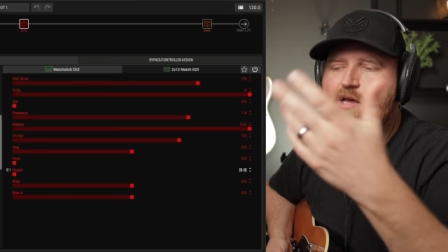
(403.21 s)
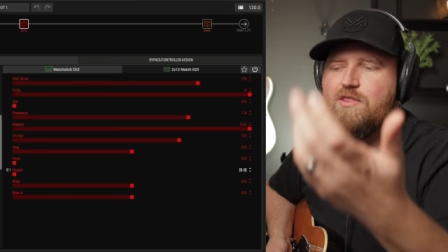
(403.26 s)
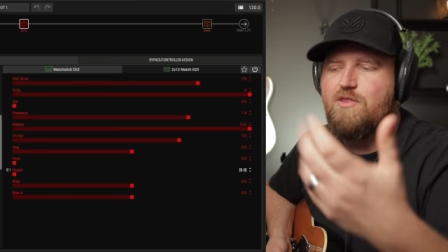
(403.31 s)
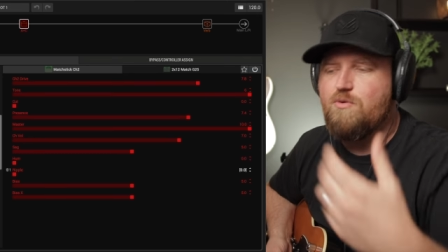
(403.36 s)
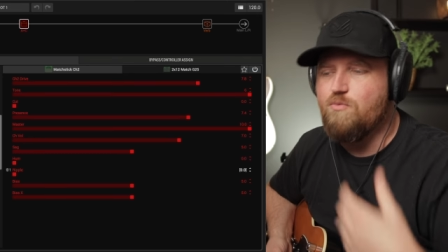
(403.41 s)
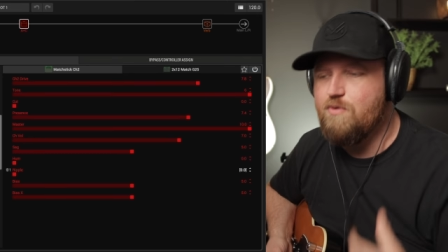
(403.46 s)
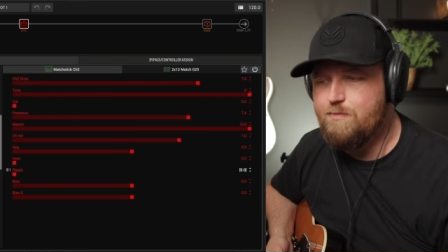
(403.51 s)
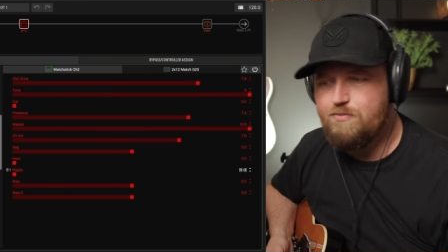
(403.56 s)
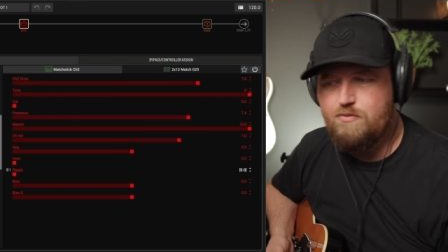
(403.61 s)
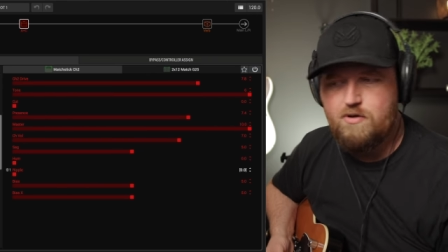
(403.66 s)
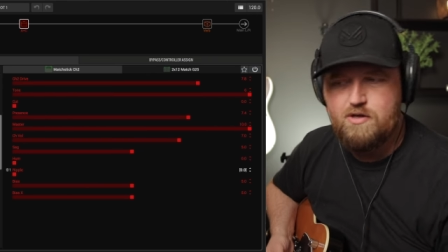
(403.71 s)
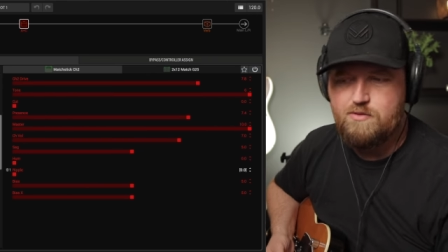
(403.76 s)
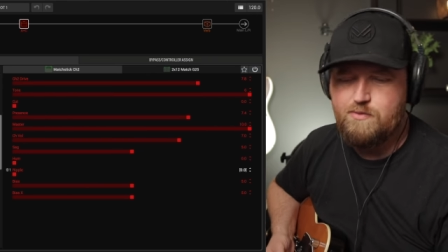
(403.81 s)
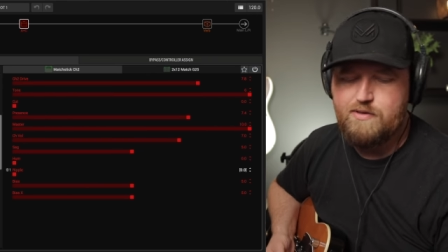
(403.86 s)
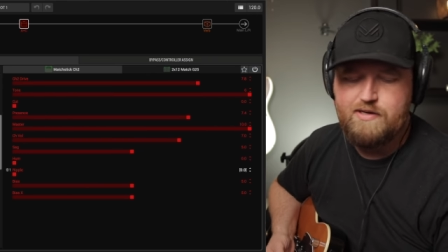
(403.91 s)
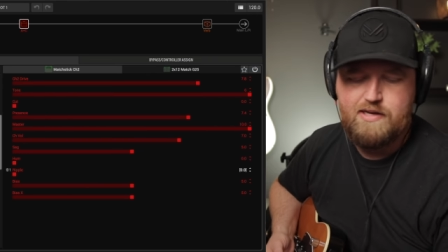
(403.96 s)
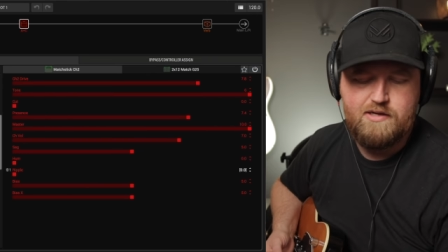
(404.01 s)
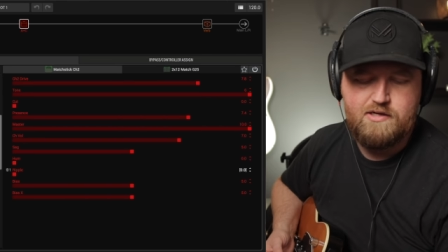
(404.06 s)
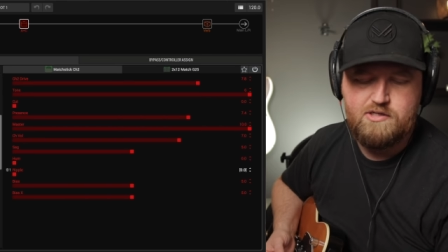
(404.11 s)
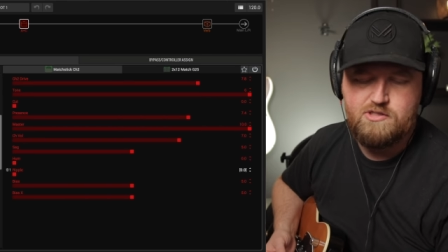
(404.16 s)
The ripple all the
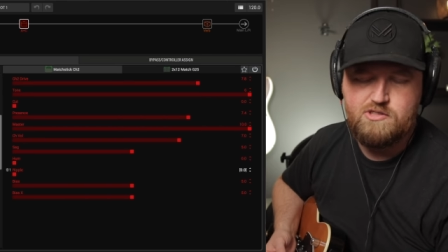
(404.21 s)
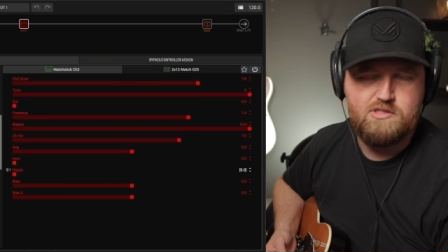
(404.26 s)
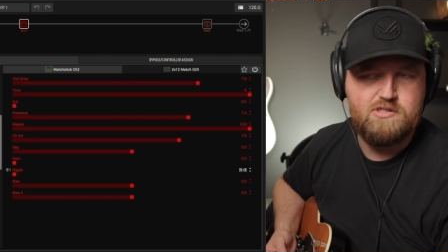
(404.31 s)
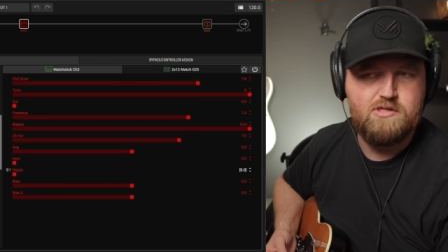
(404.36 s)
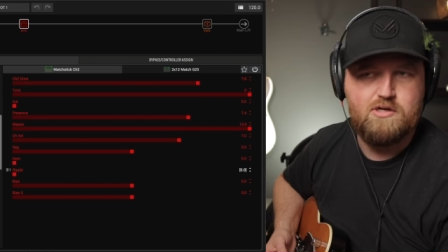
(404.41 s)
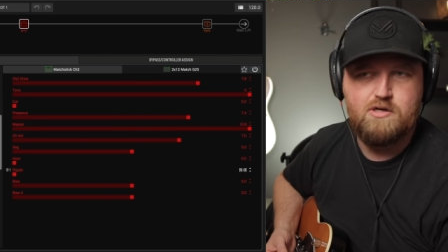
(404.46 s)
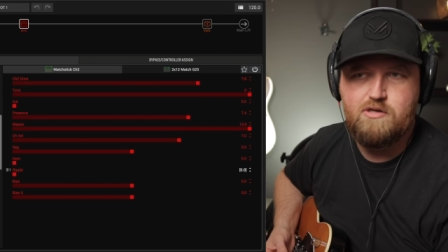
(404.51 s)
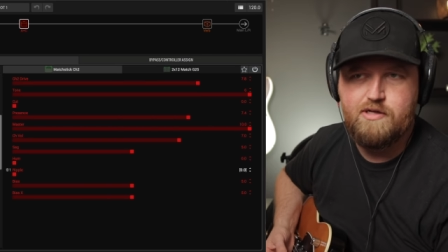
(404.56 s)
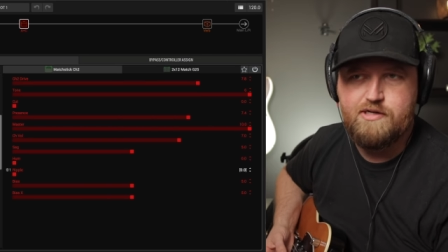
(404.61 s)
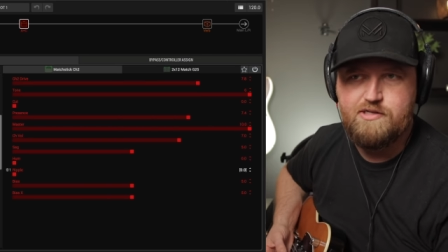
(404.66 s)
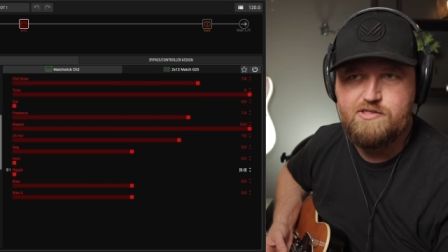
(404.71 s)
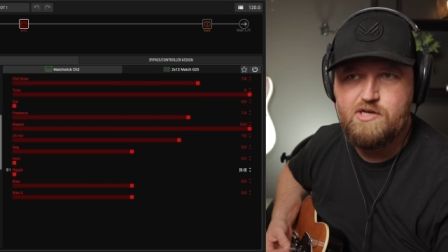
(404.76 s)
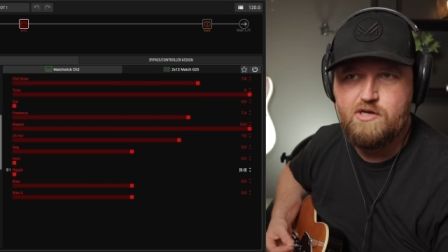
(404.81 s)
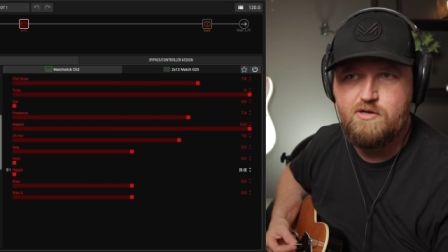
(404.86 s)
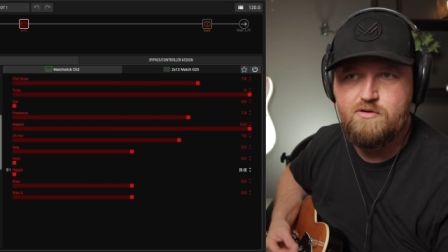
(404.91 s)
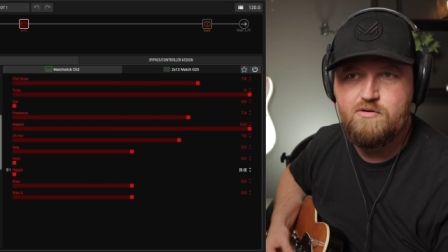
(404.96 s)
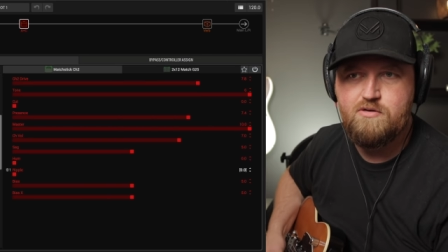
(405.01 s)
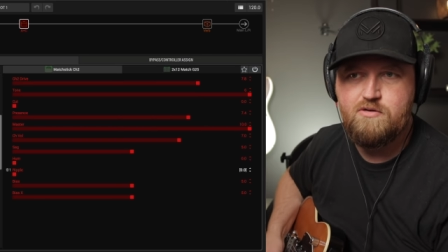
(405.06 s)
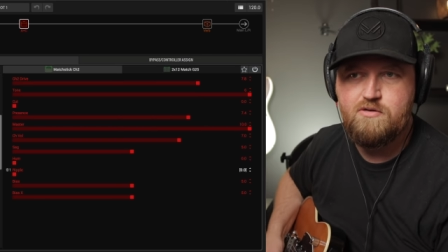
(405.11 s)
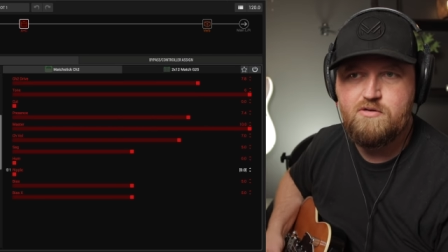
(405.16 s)
way down is just our clean
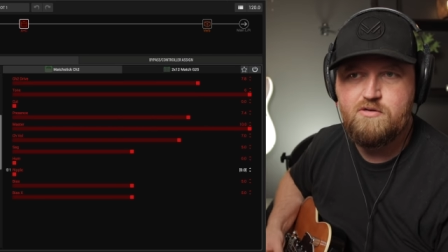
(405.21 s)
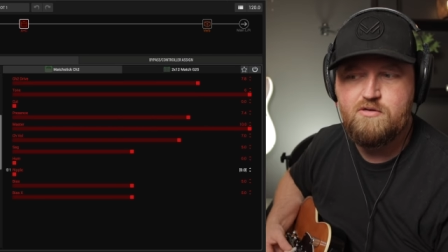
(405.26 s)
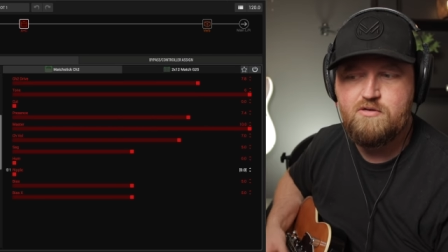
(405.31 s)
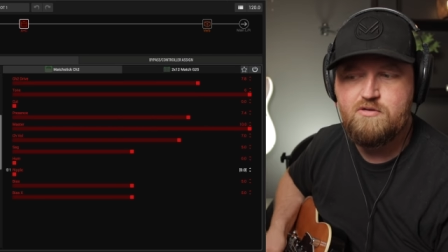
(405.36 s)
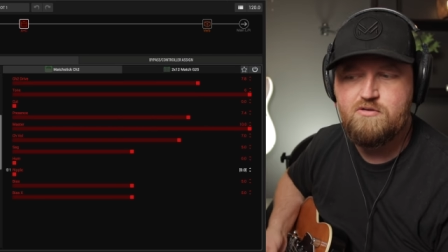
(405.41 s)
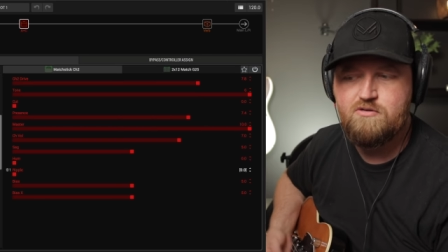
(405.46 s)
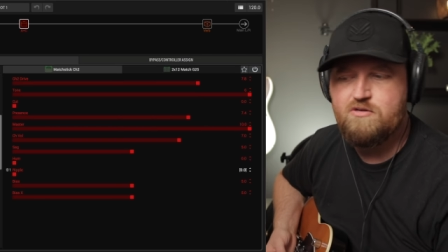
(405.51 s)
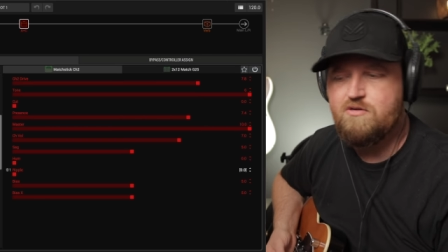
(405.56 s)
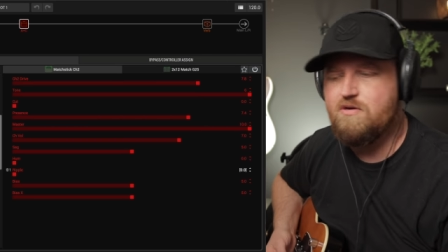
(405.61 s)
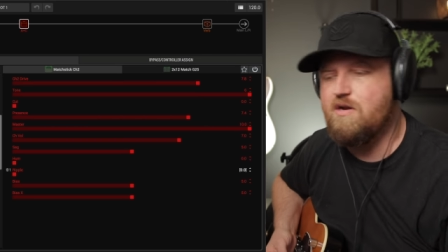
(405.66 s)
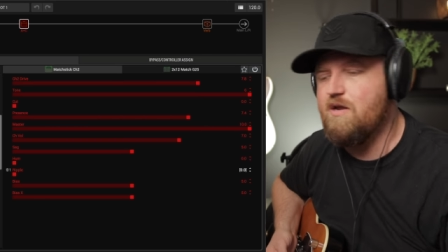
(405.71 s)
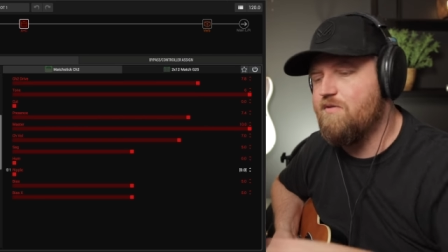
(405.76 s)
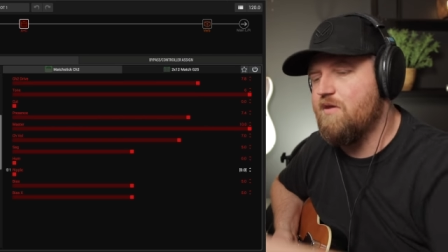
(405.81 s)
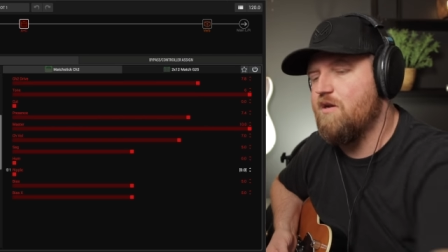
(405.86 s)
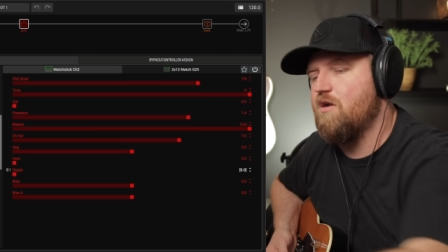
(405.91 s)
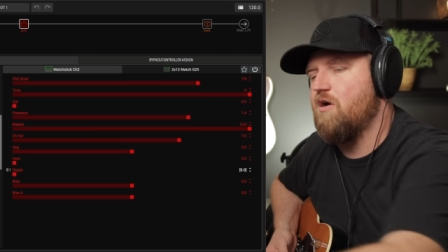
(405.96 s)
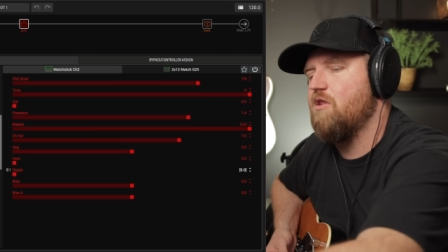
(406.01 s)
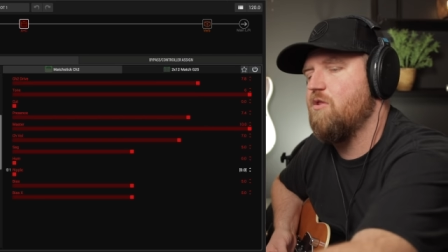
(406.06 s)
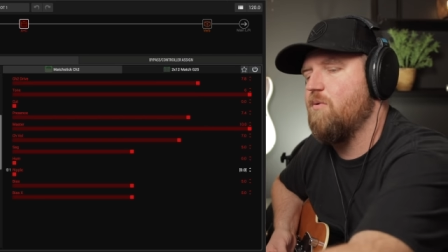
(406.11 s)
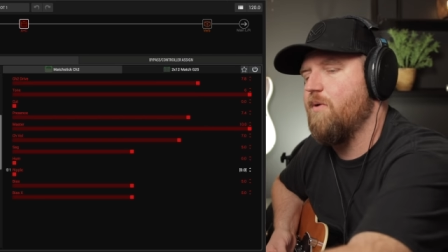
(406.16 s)
tone. And
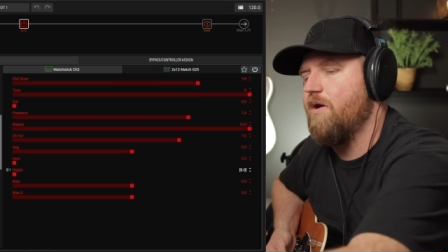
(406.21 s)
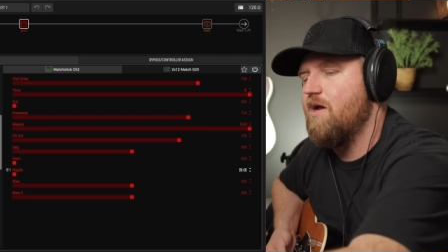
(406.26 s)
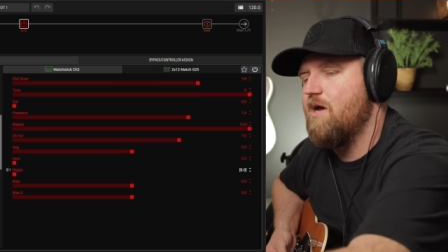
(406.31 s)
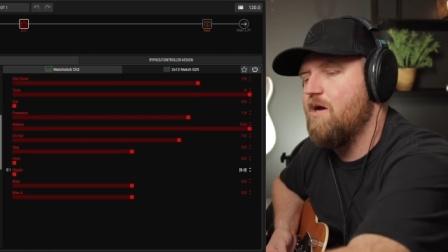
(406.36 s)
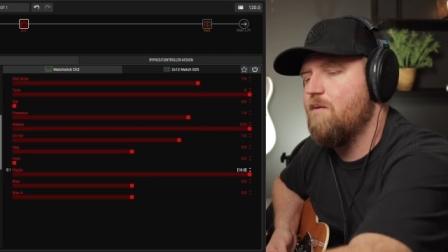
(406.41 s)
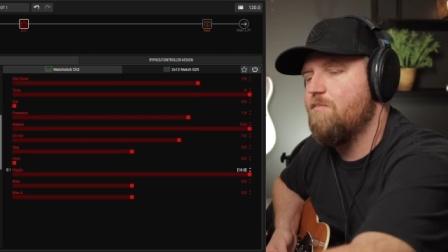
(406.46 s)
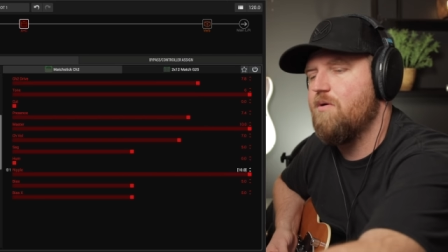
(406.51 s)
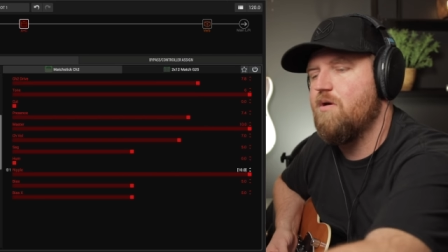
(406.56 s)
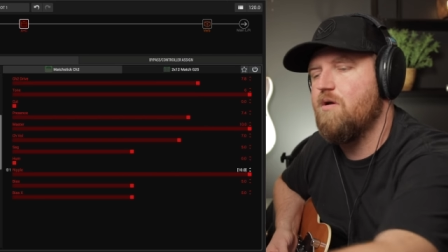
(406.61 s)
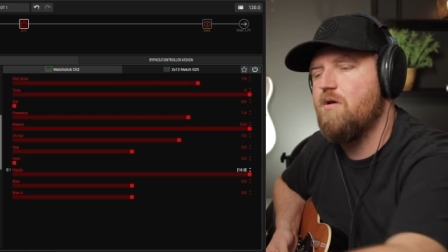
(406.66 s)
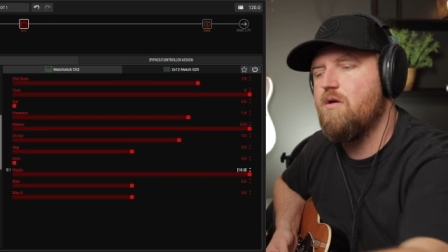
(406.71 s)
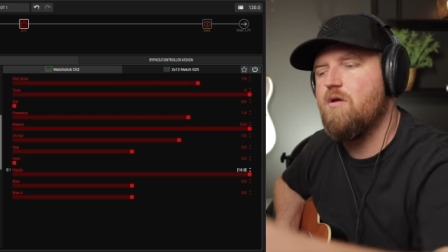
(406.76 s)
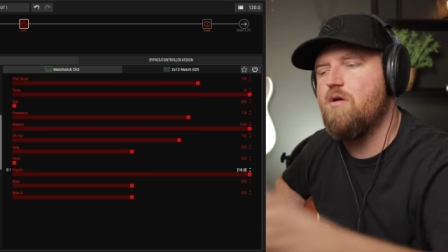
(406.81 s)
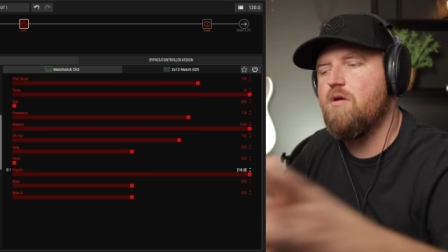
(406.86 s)
then all the way up,